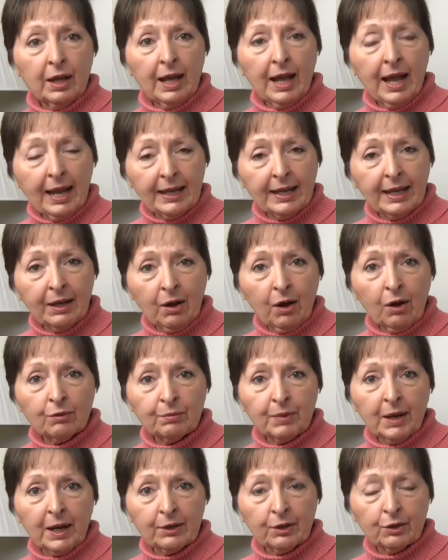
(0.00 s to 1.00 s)
hanging on
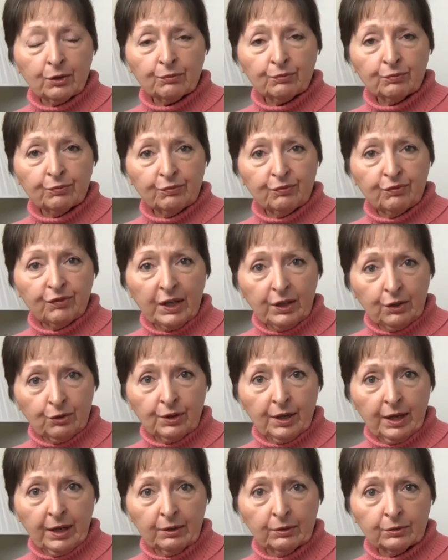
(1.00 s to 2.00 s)
by your
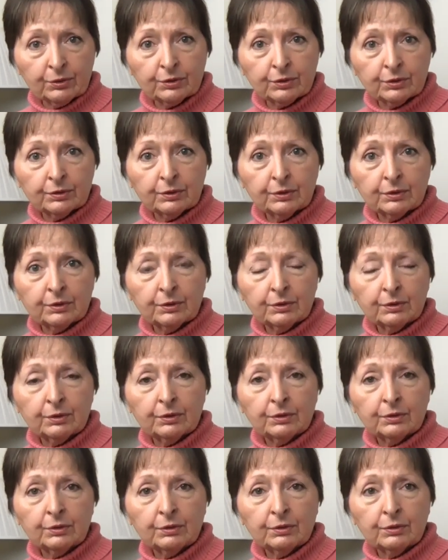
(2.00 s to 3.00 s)
fingernails,
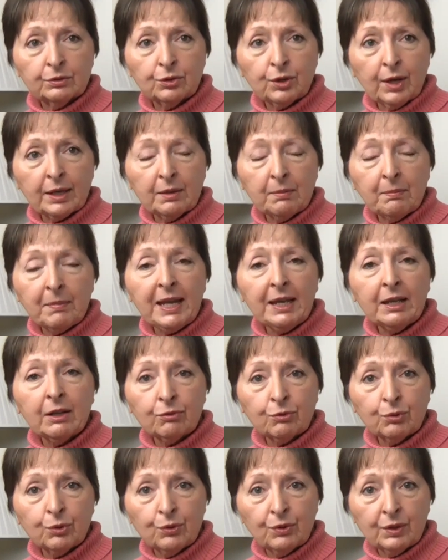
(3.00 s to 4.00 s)
trying to make it
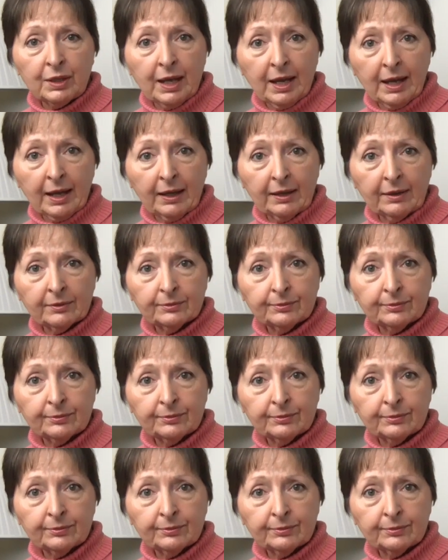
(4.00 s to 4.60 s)
through the day.